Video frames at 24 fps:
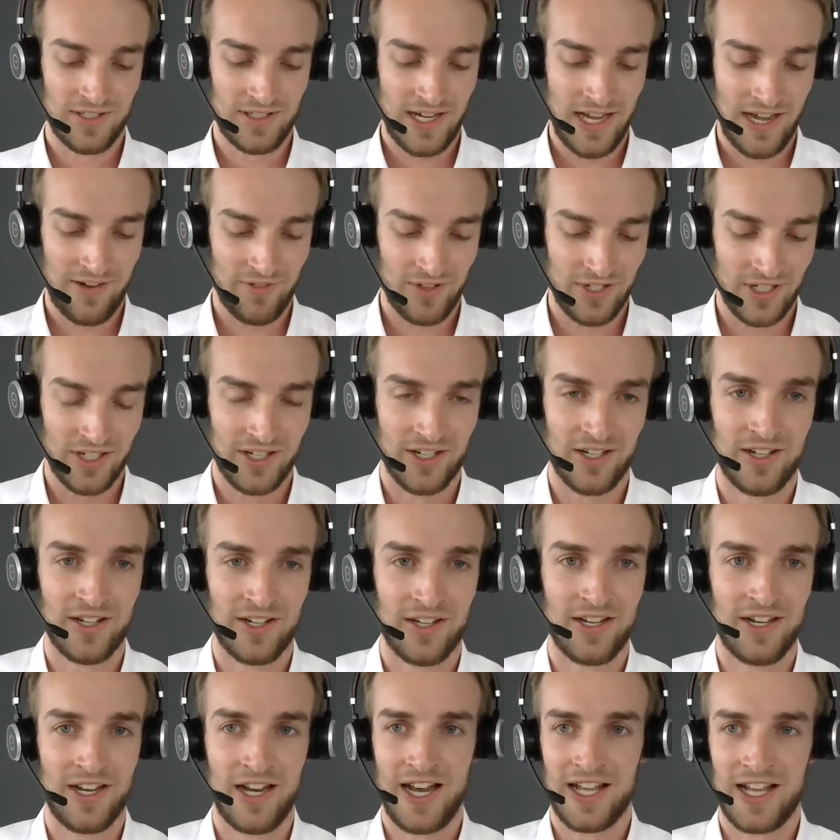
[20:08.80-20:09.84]
having an
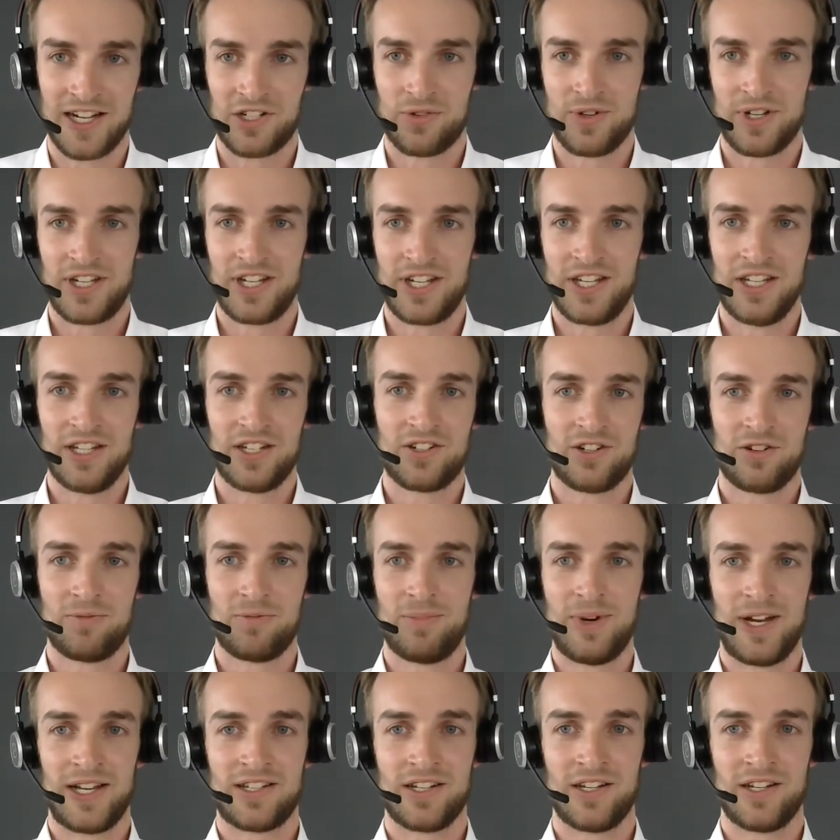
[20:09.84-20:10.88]
electric heater,
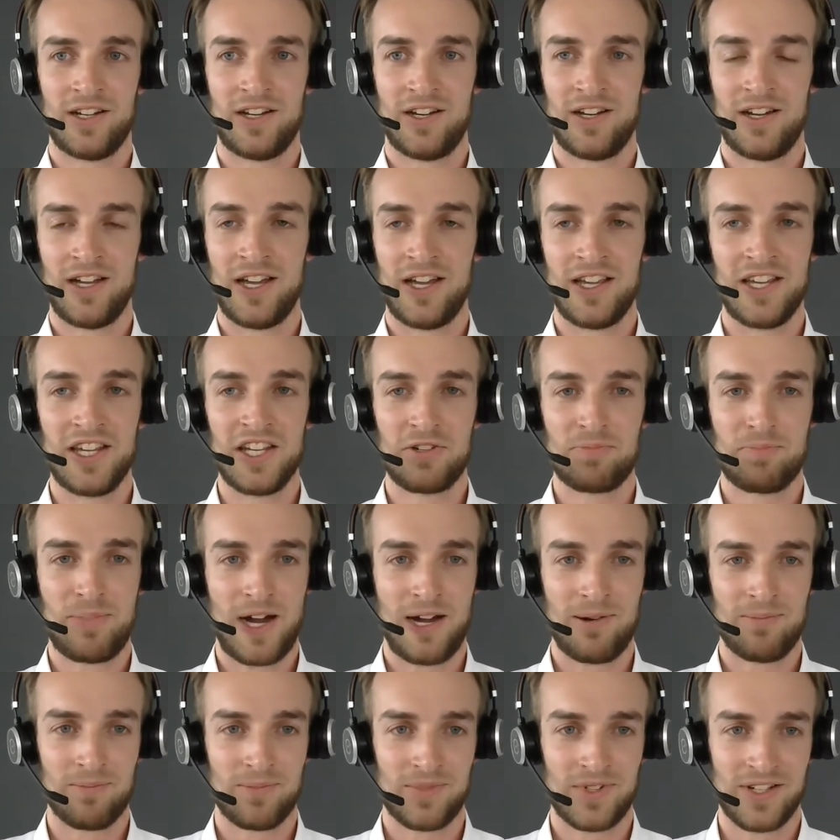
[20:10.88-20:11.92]
but a heat
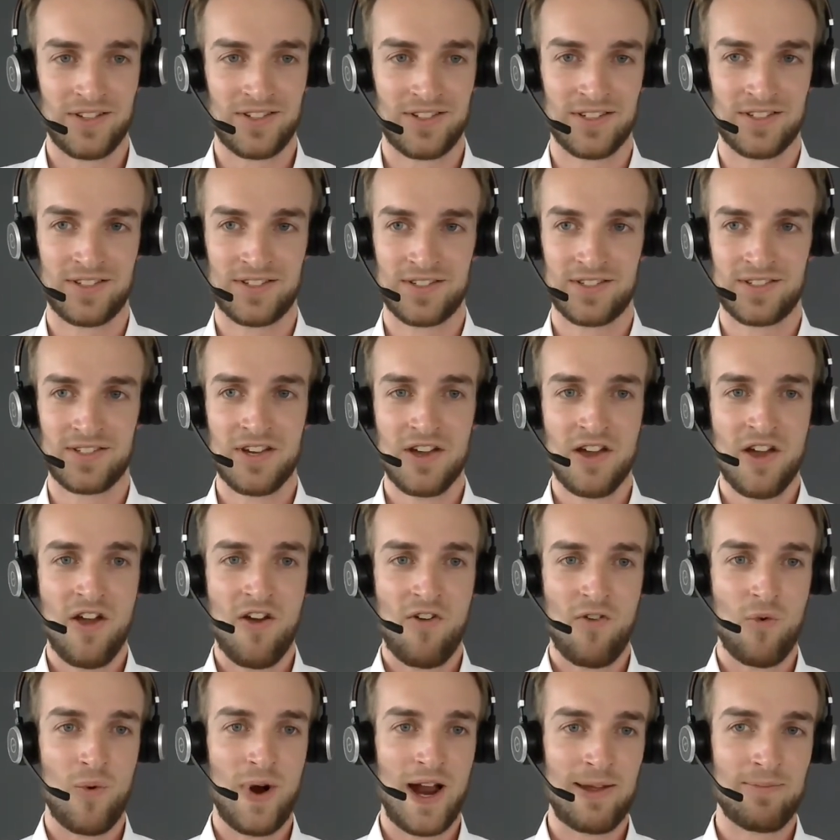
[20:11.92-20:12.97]
pump that is
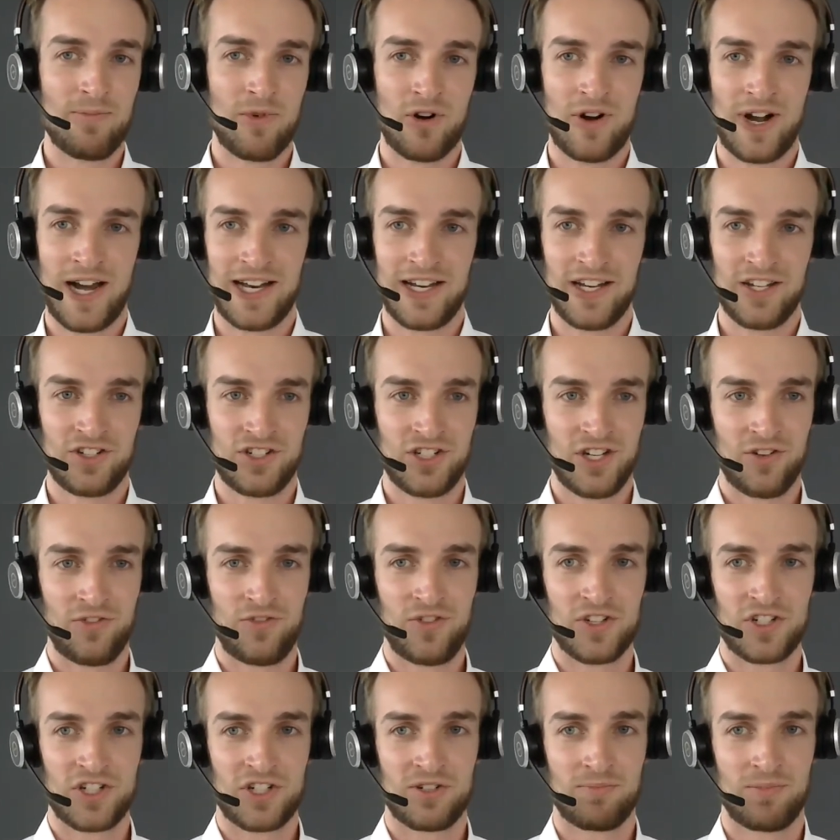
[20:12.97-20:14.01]
way more energy
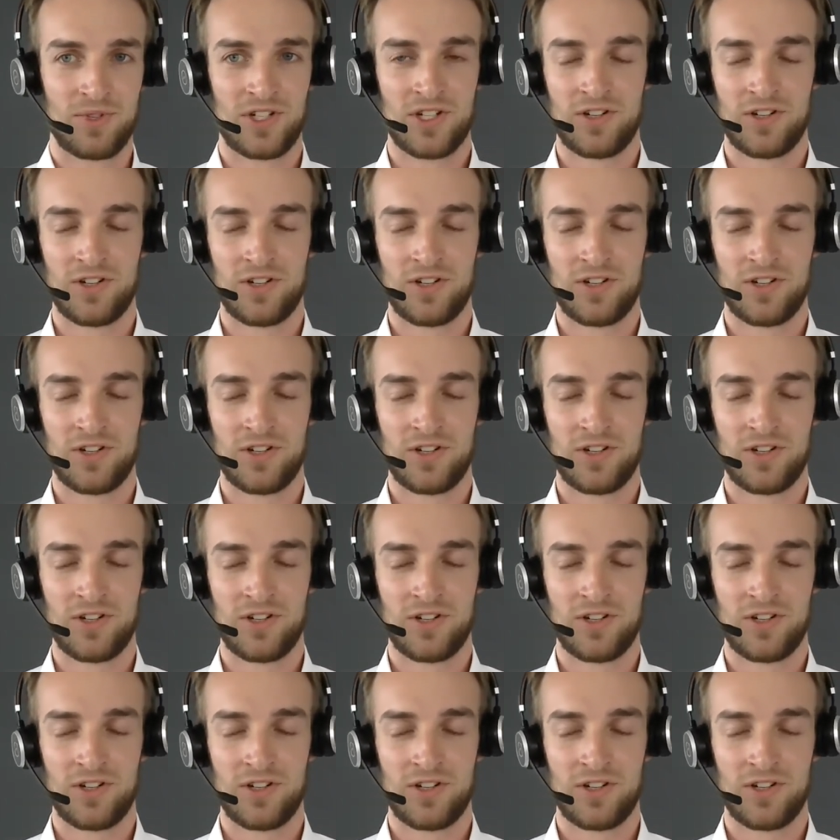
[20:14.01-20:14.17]
efficient.